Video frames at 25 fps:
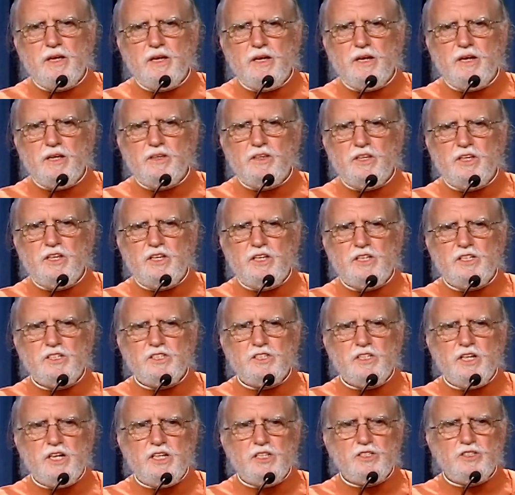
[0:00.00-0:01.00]
In the
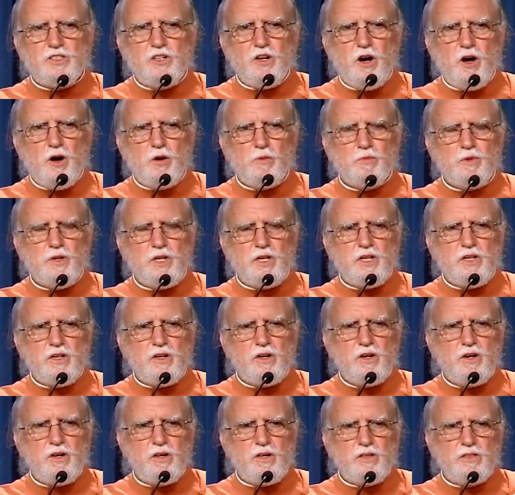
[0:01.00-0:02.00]
East, that's commonly
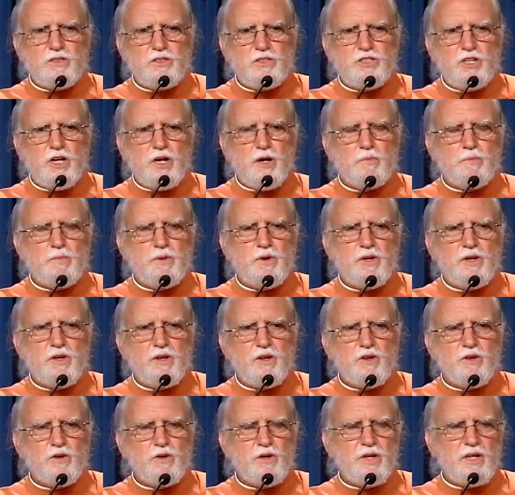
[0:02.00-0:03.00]
called japa
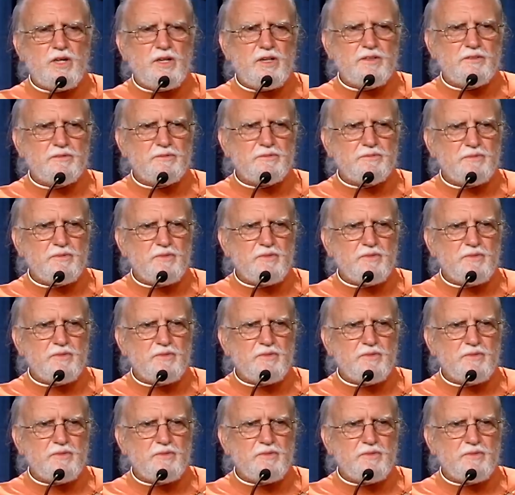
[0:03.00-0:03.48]
yoga.